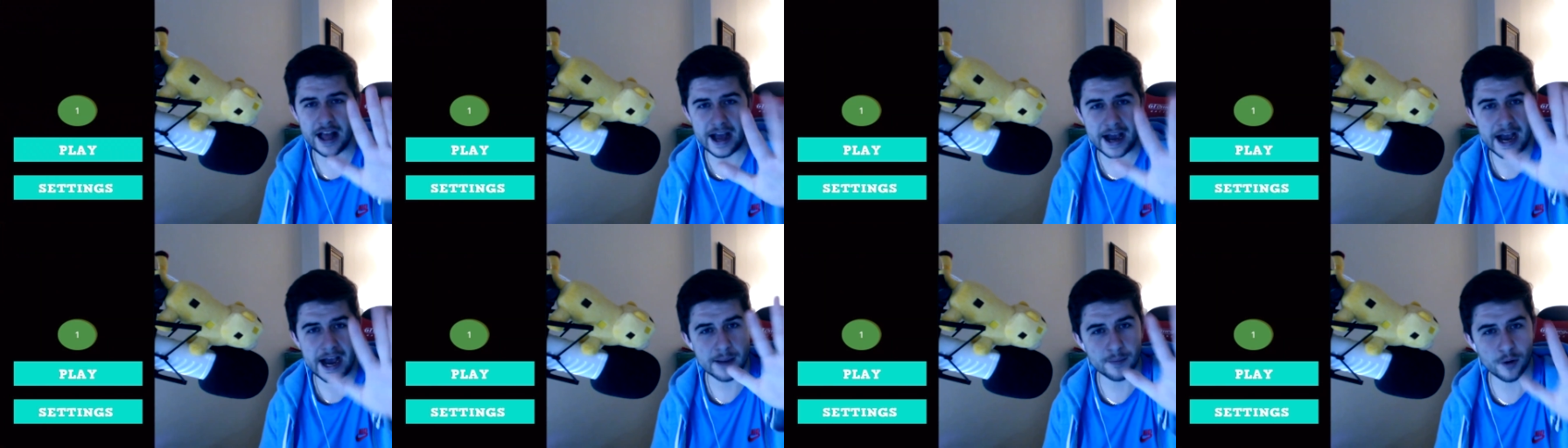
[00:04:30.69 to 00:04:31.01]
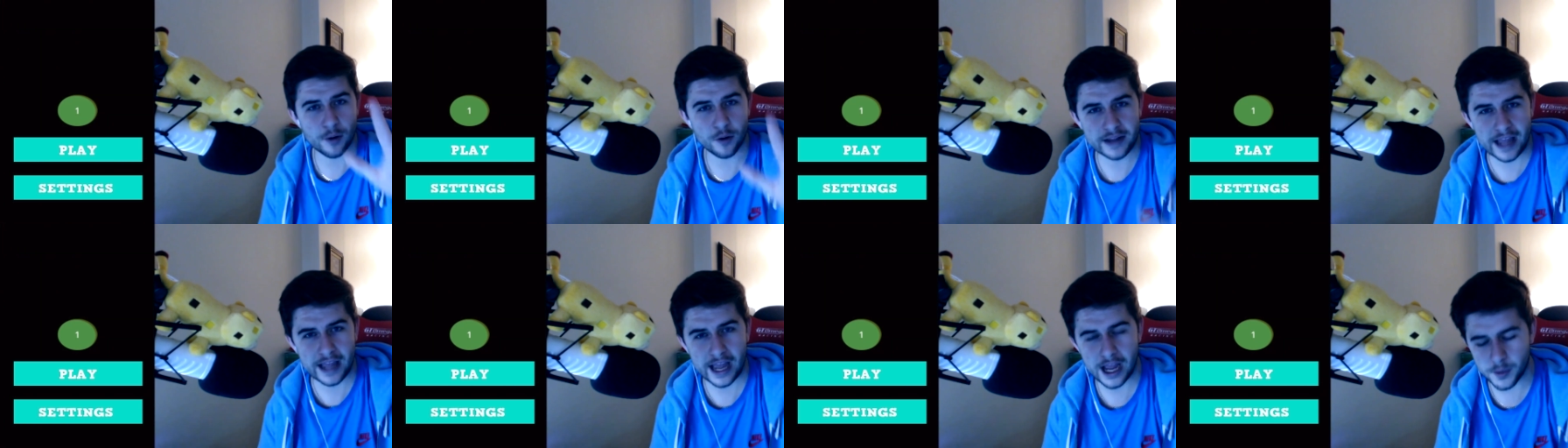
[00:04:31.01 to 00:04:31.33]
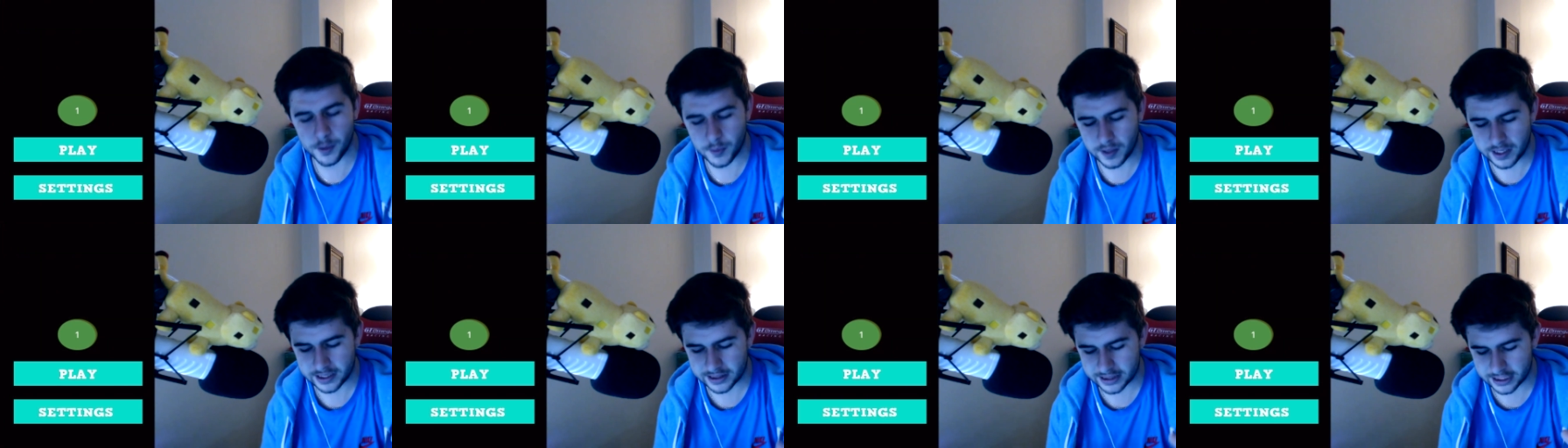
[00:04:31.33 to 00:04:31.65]
I'm
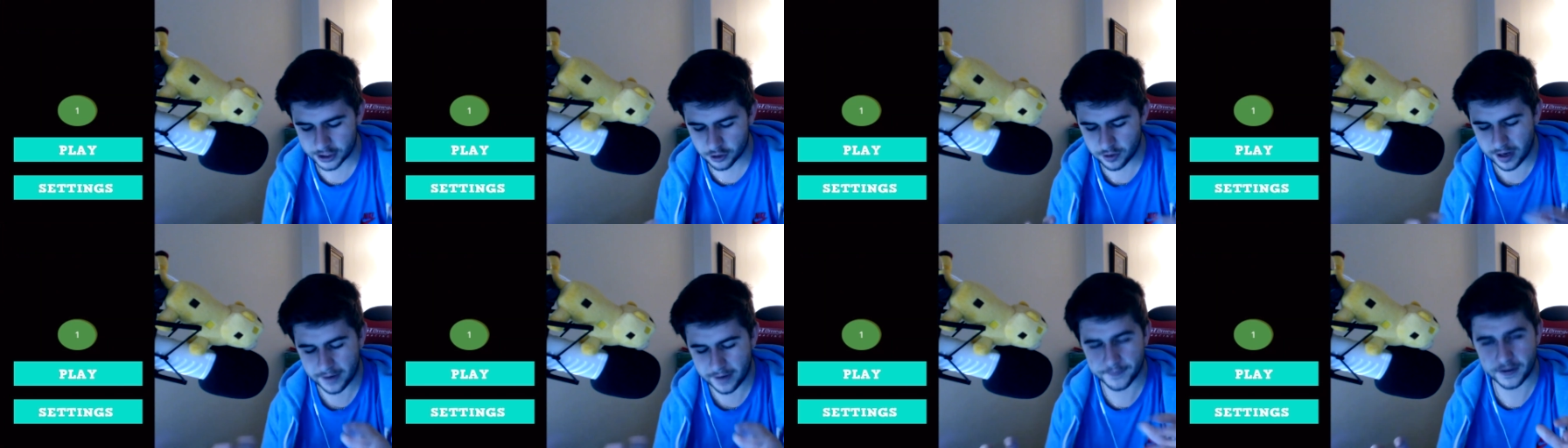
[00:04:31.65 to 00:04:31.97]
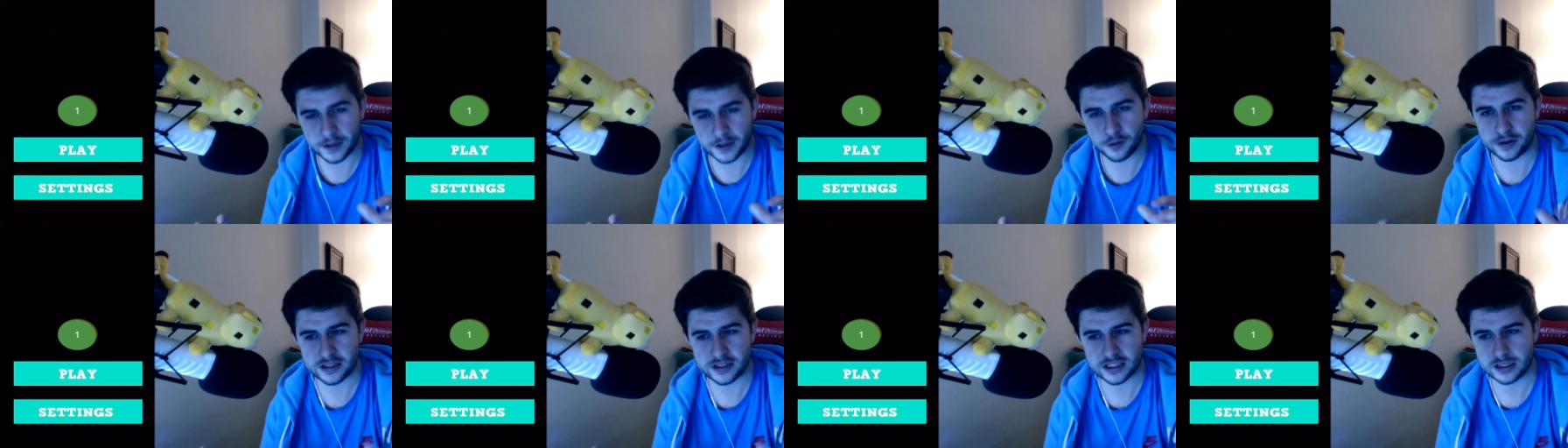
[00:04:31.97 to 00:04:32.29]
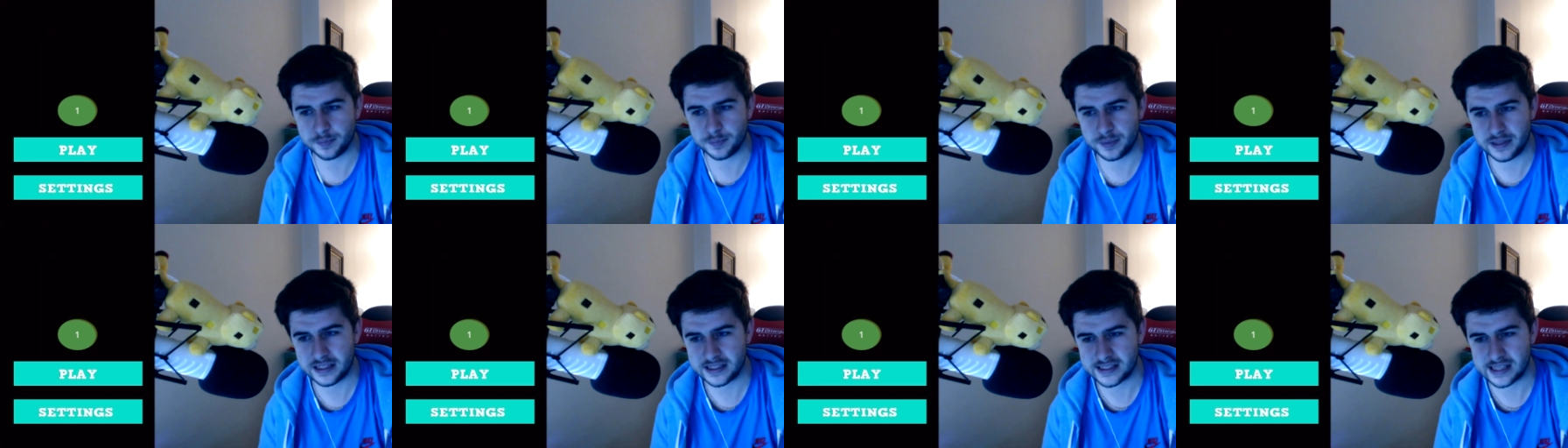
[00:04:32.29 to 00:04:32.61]
okay with the crafting
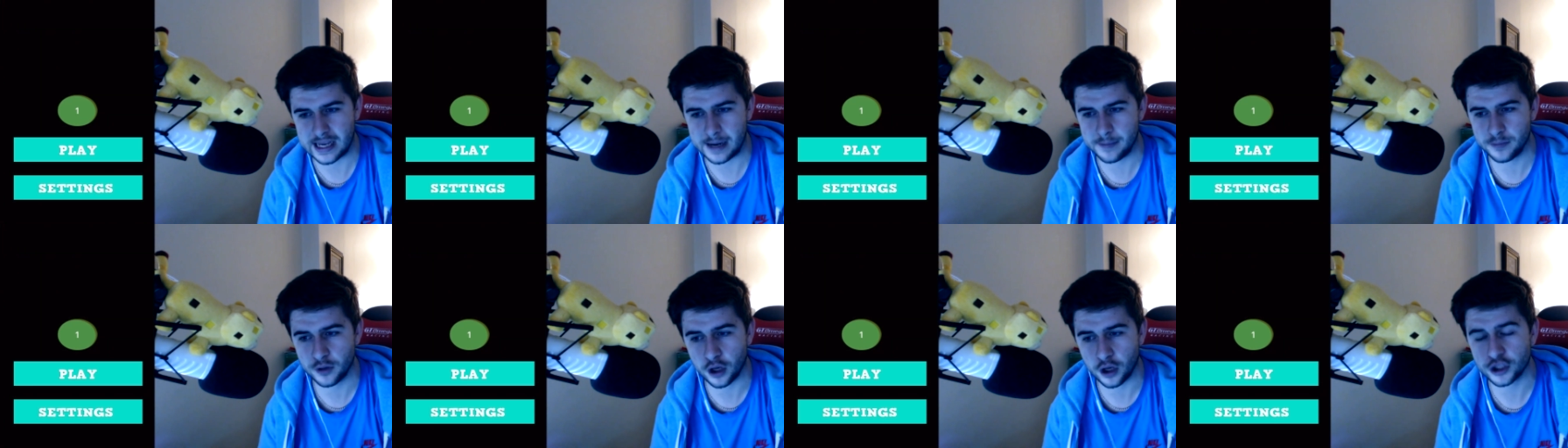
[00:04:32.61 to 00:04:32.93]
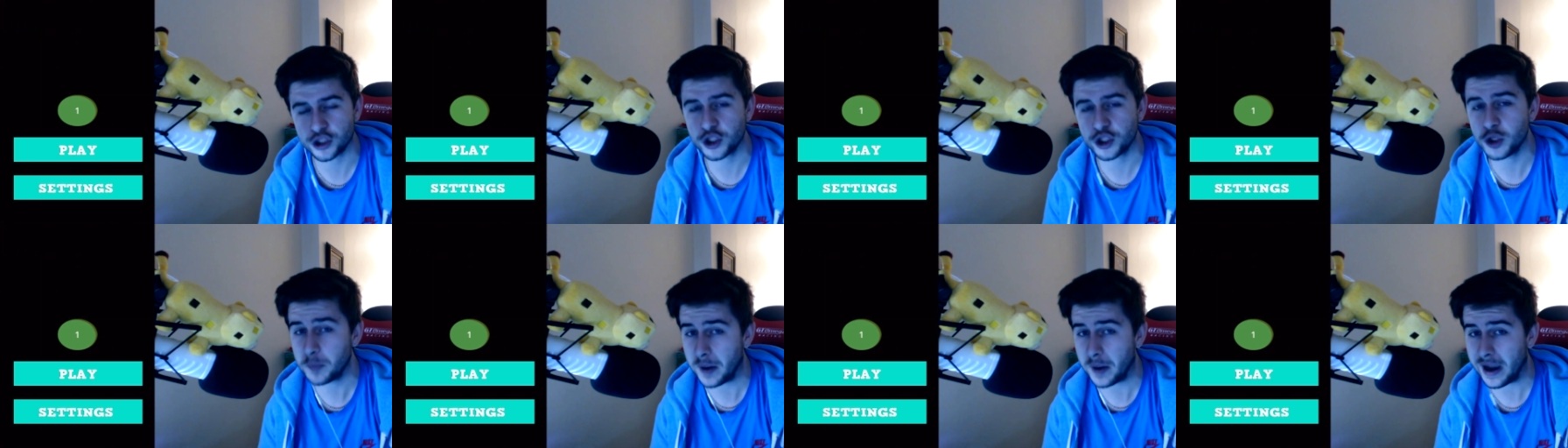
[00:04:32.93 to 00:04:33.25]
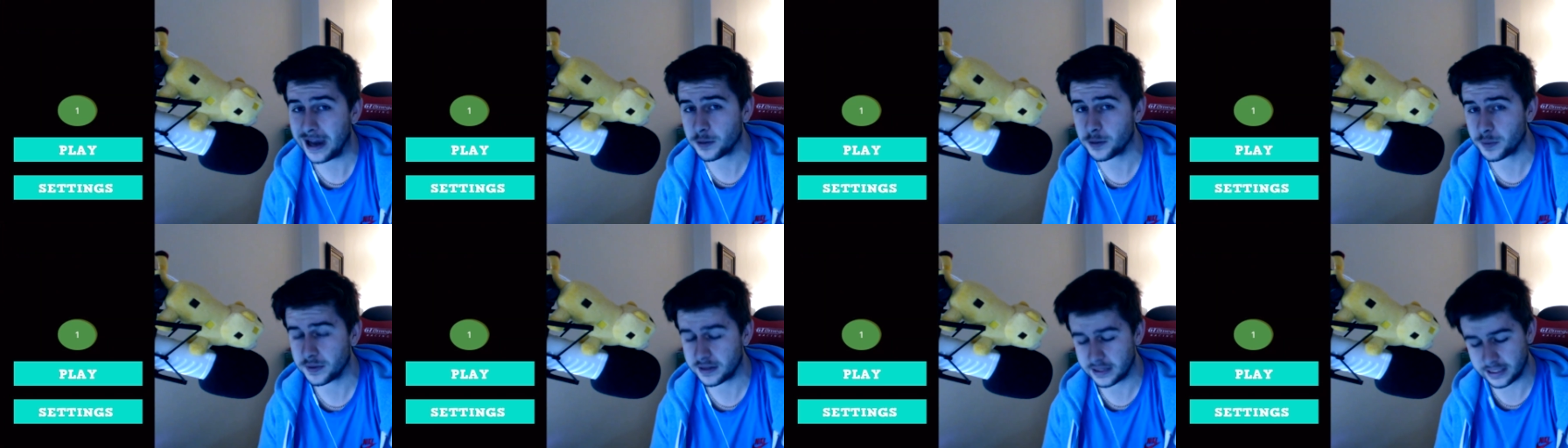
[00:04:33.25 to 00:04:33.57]
recipes. I'm not too
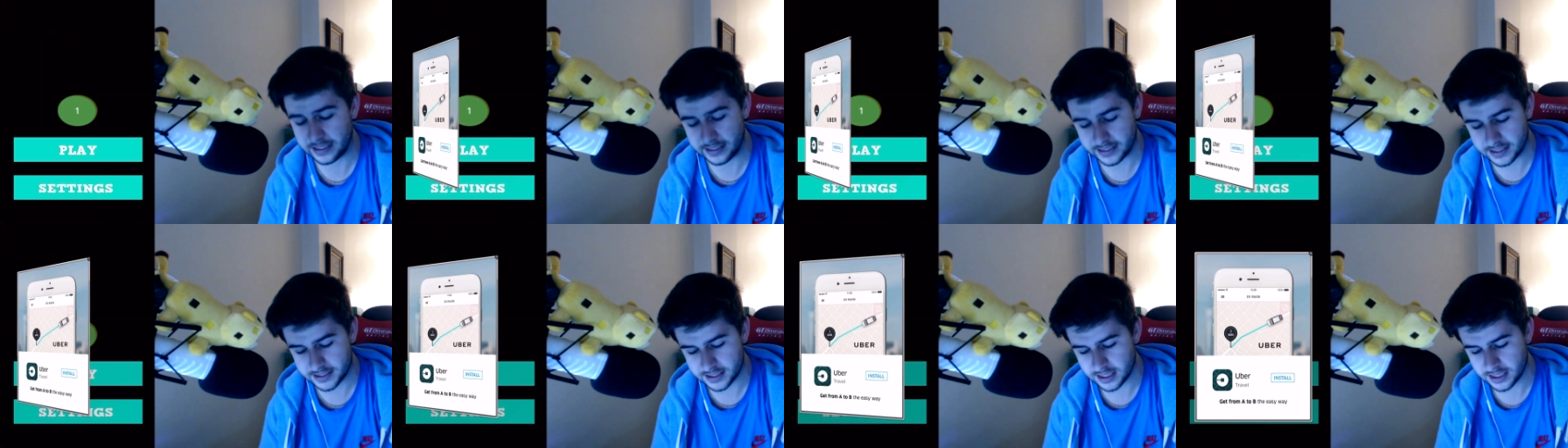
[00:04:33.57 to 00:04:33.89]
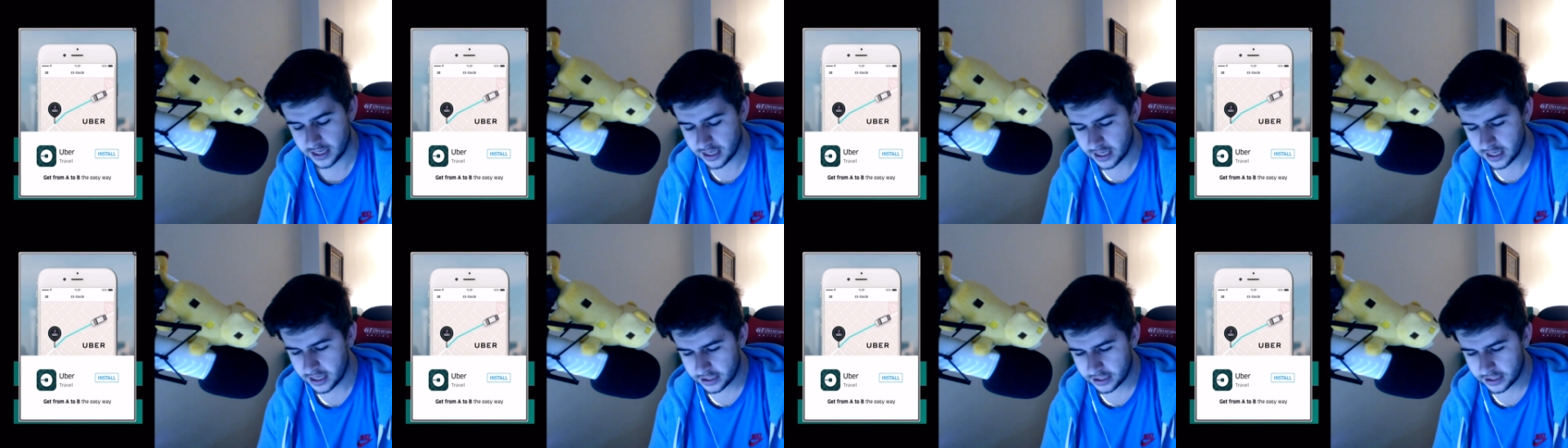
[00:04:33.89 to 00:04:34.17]
bad with these.